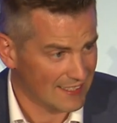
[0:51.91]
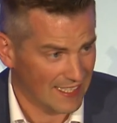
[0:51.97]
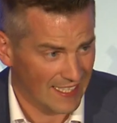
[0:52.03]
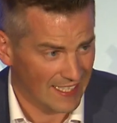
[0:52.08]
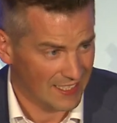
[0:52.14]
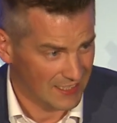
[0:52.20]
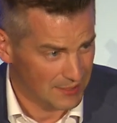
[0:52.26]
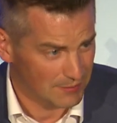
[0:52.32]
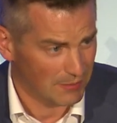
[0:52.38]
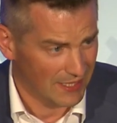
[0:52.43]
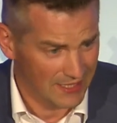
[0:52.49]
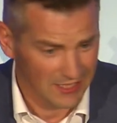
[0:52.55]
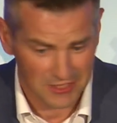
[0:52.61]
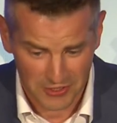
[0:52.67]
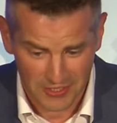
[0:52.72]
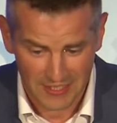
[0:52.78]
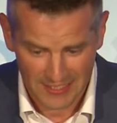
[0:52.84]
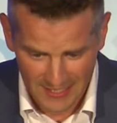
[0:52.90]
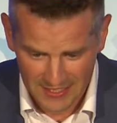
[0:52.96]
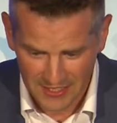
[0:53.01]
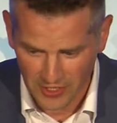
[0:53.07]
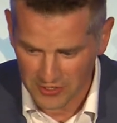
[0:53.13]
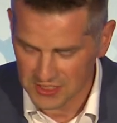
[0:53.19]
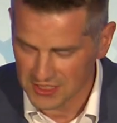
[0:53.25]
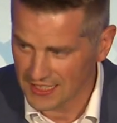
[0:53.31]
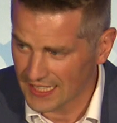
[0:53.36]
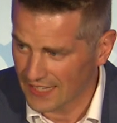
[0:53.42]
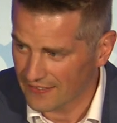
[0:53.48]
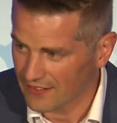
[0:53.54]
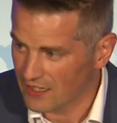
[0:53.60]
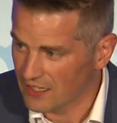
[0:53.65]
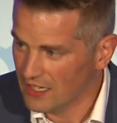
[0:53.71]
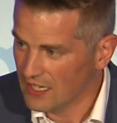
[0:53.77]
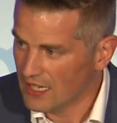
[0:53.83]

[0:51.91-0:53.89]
I had to explain it to it. It goes together.